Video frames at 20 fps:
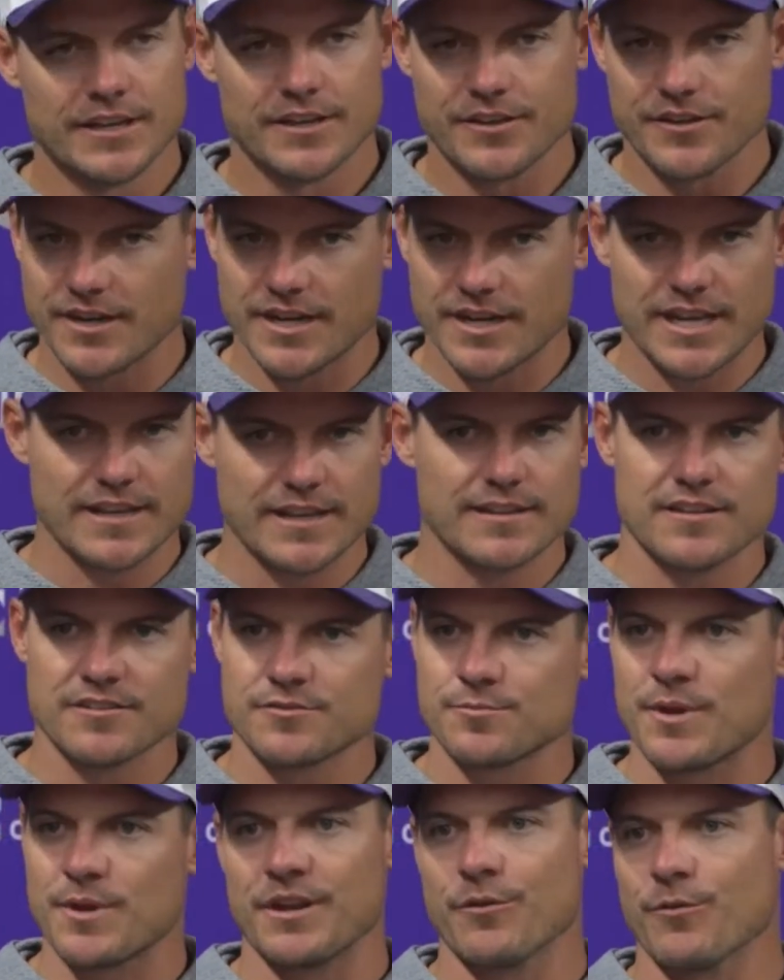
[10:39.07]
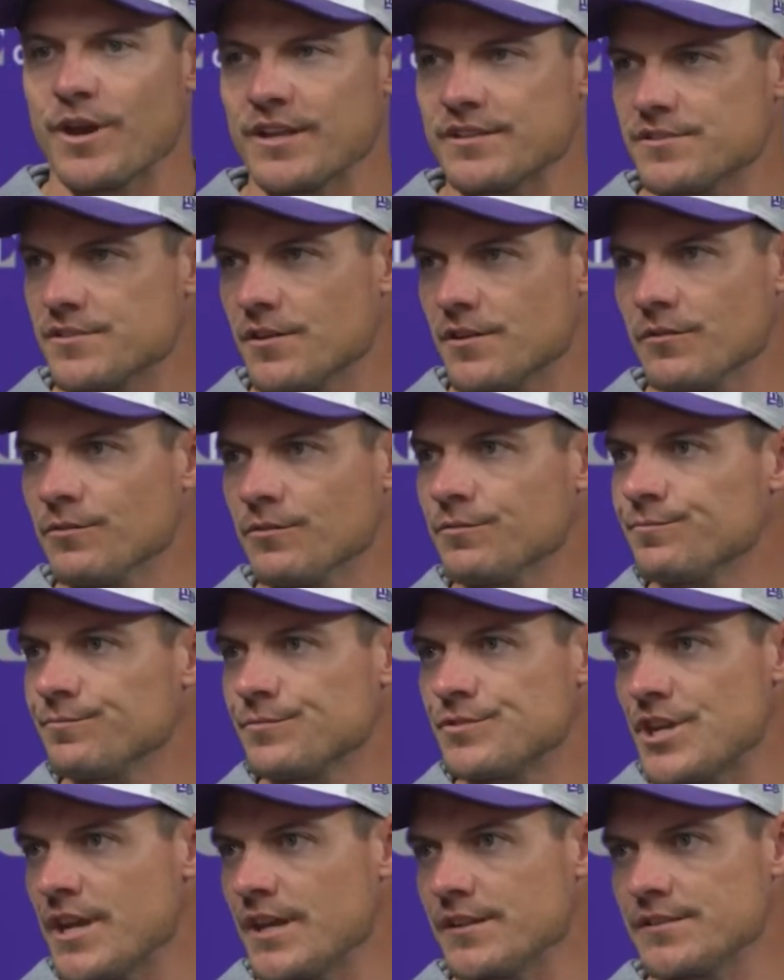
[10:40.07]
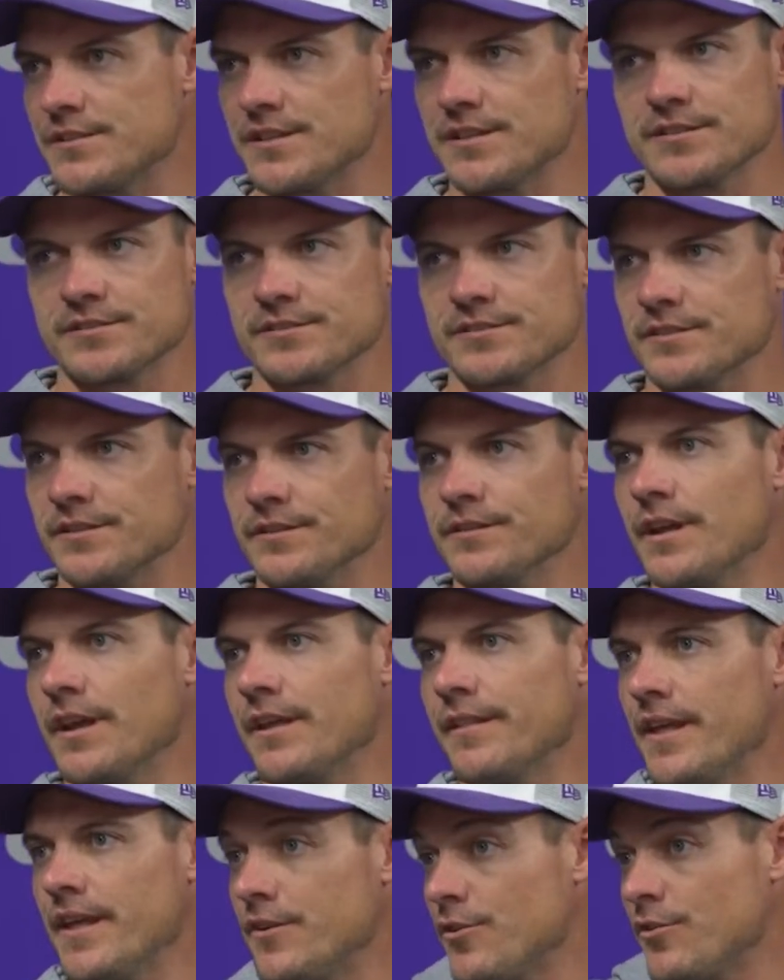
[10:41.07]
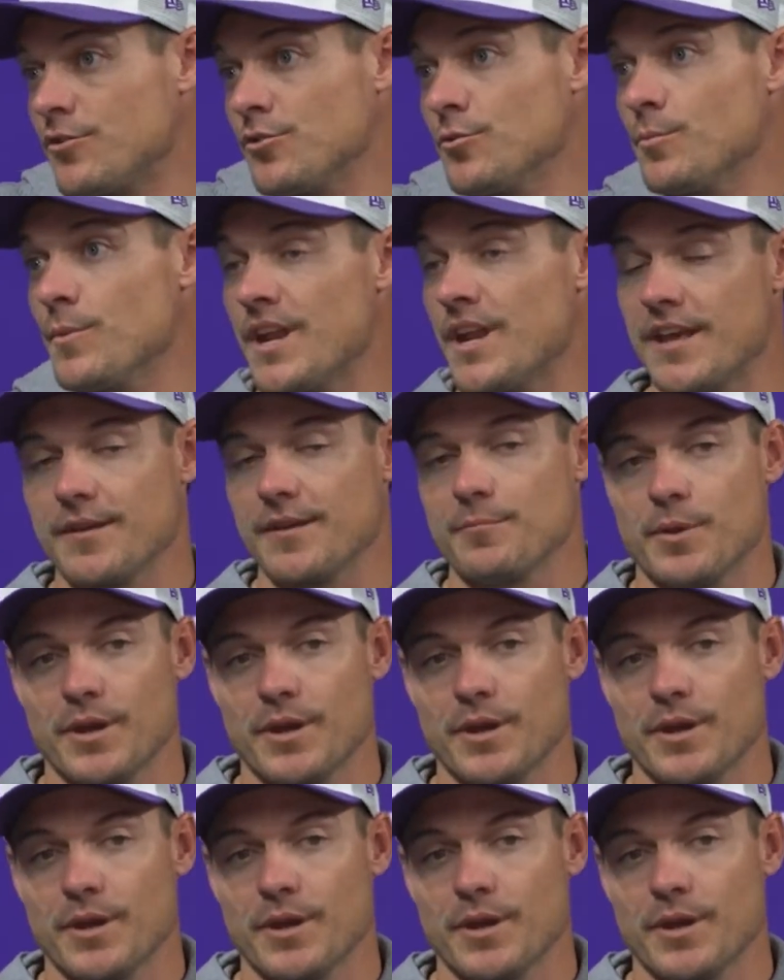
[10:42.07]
You're going to get this many red zone chances, and then your 2-minute.